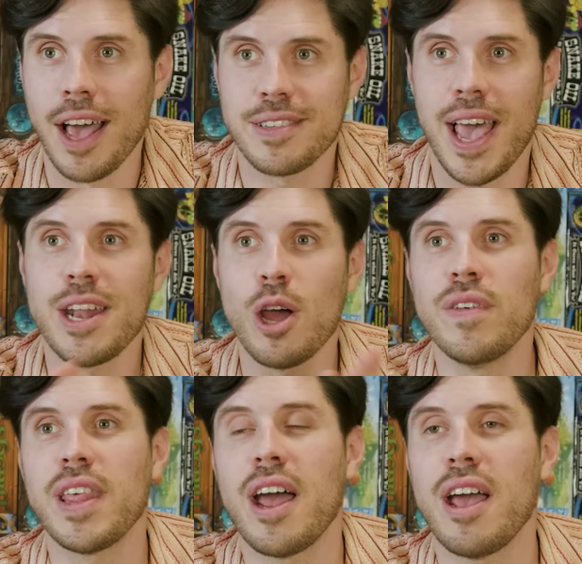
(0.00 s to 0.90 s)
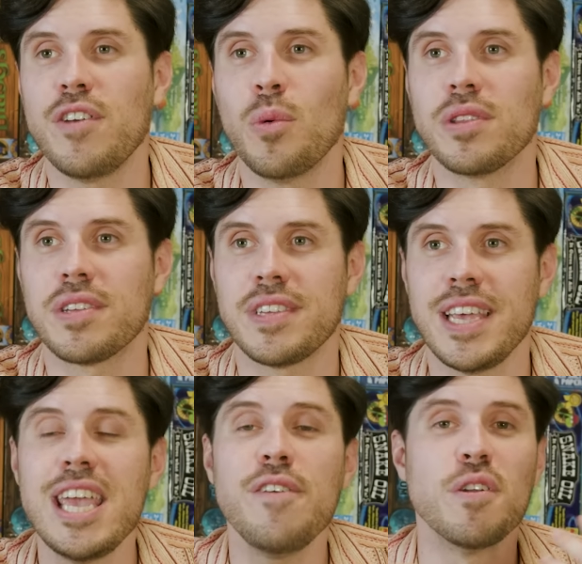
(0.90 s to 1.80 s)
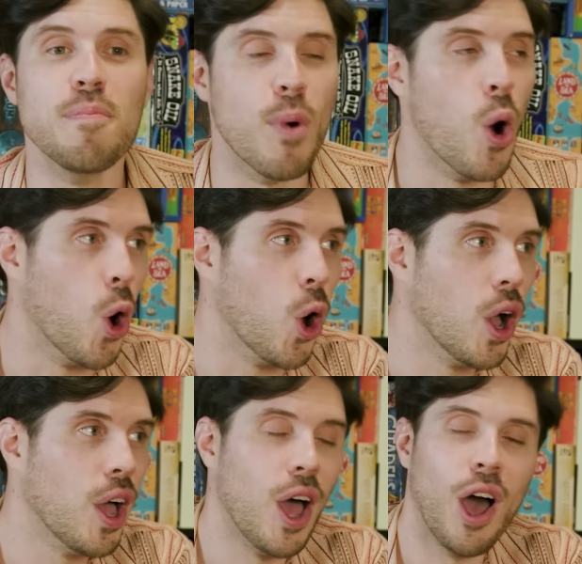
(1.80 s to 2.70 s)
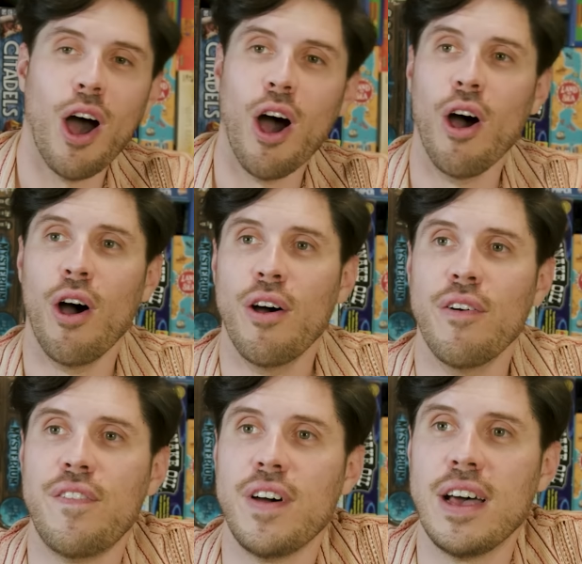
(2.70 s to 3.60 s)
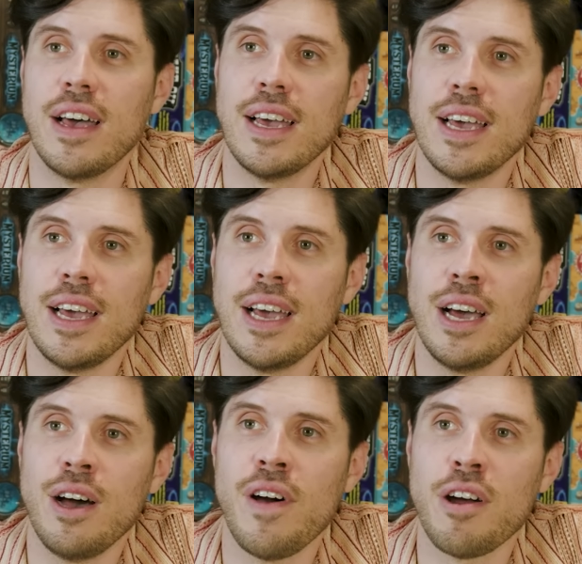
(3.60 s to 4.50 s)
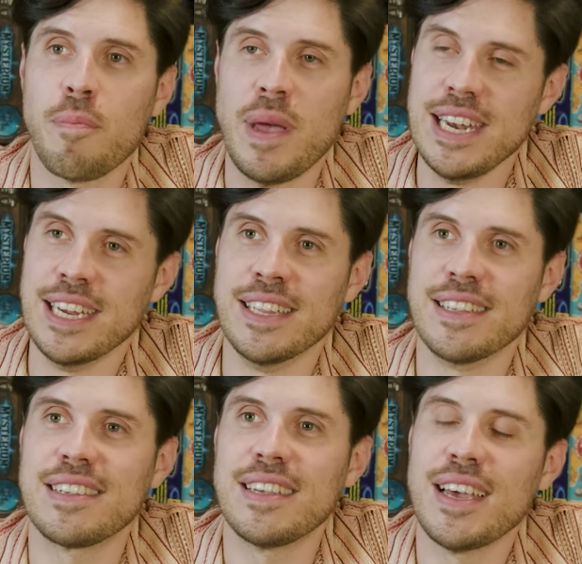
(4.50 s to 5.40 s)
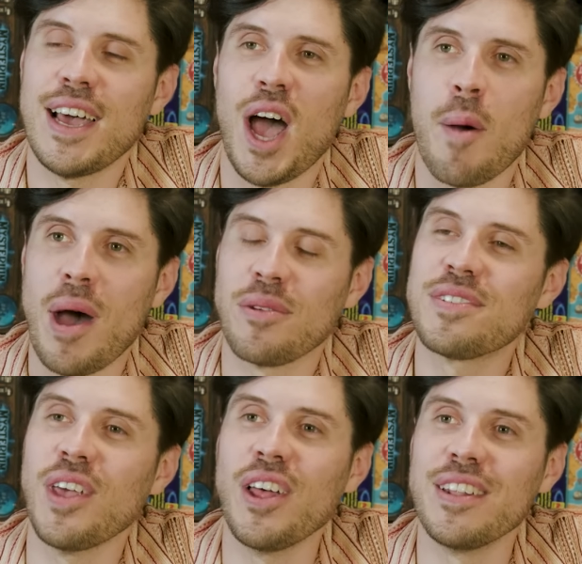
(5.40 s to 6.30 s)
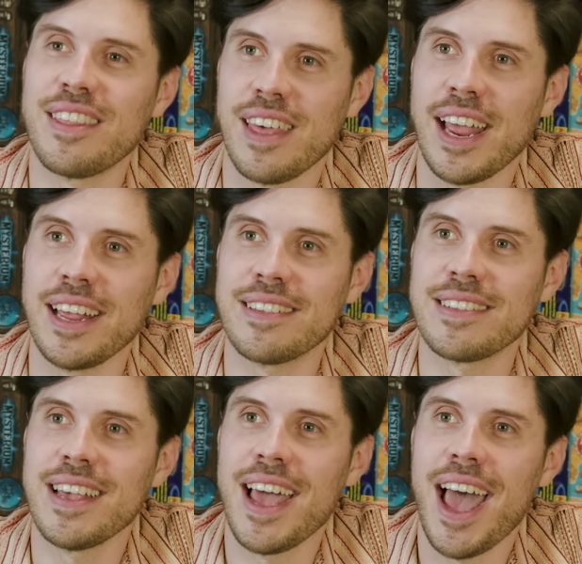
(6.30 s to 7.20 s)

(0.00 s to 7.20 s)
So head over there if you want to see even more of our opinions about certain things.